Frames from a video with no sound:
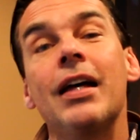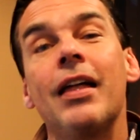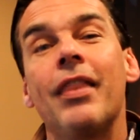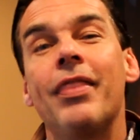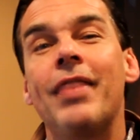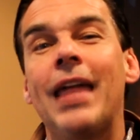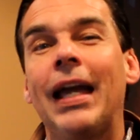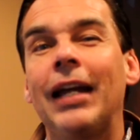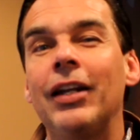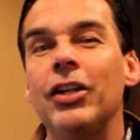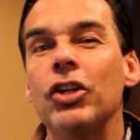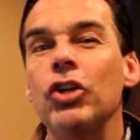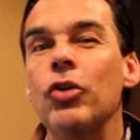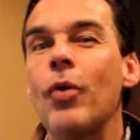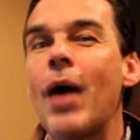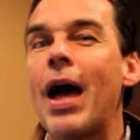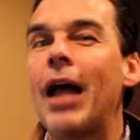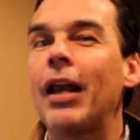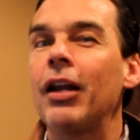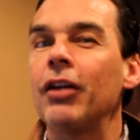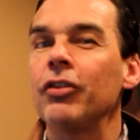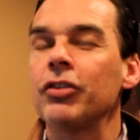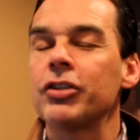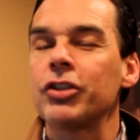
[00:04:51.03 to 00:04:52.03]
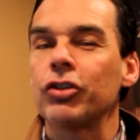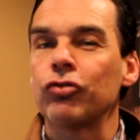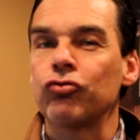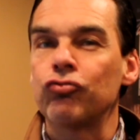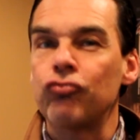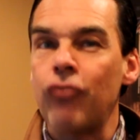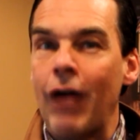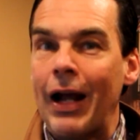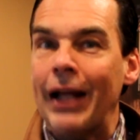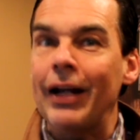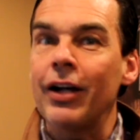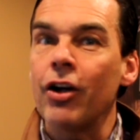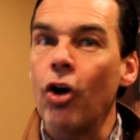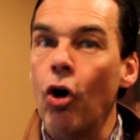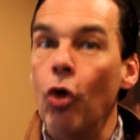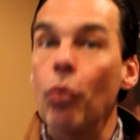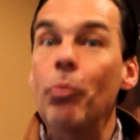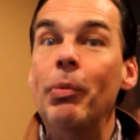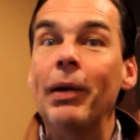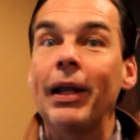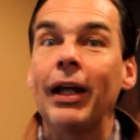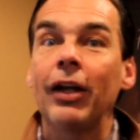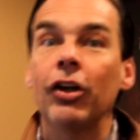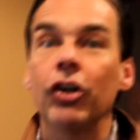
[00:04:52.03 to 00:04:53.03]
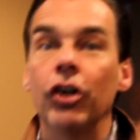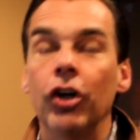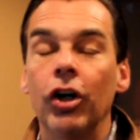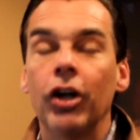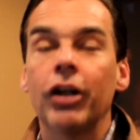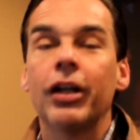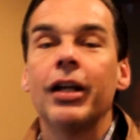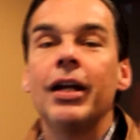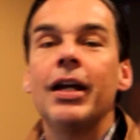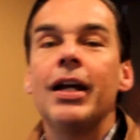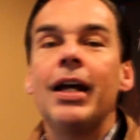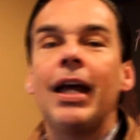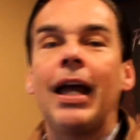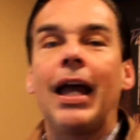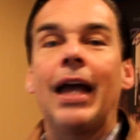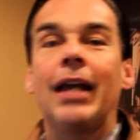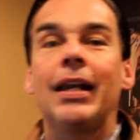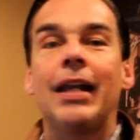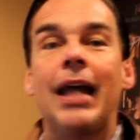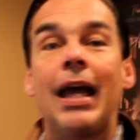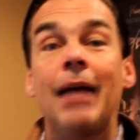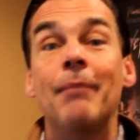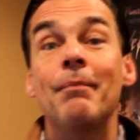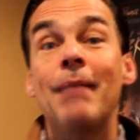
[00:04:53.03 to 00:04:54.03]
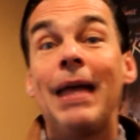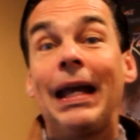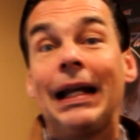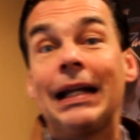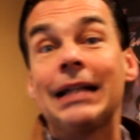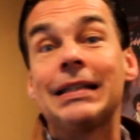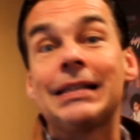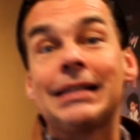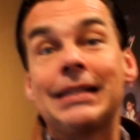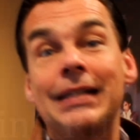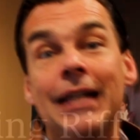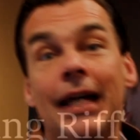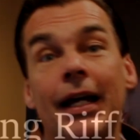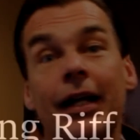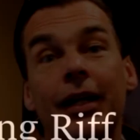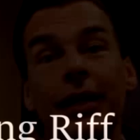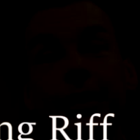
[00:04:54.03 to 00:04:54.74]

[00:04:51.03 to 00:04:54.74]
They knew how to write an opening hook and make it stick.